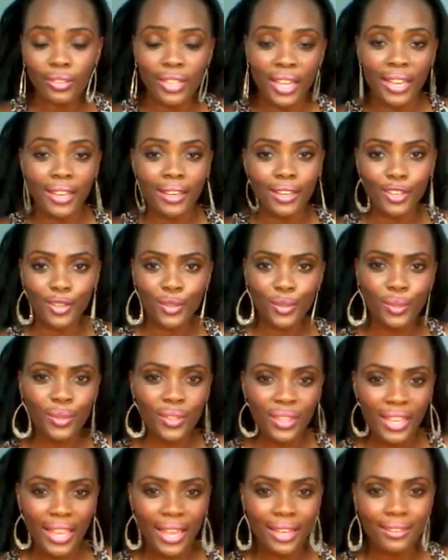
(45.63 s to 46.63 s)
Like, you know,
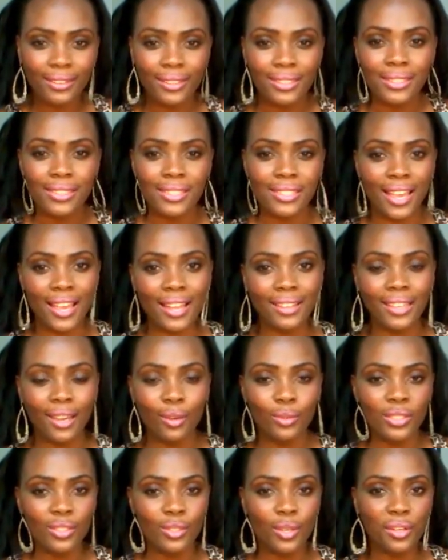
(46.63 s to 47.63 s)
they had this style
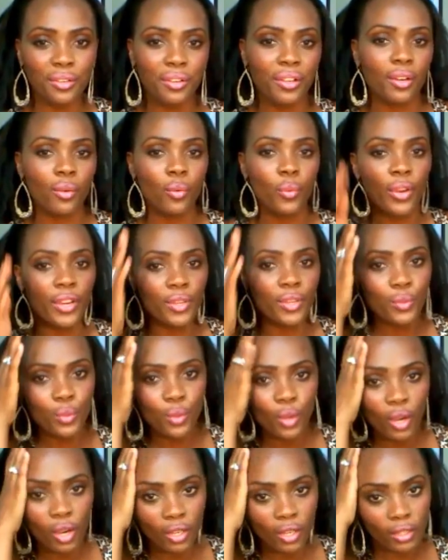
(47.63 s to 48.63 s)
that was going around where you
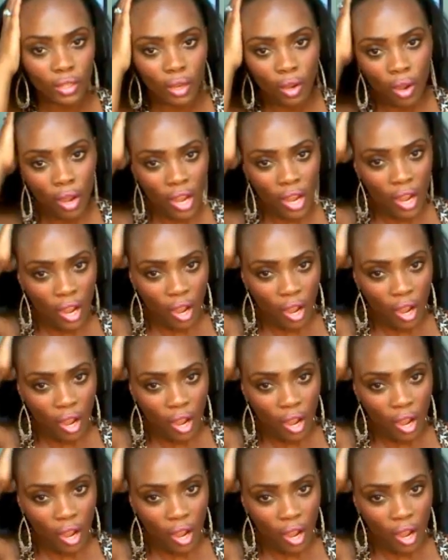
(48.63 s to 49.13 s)
cut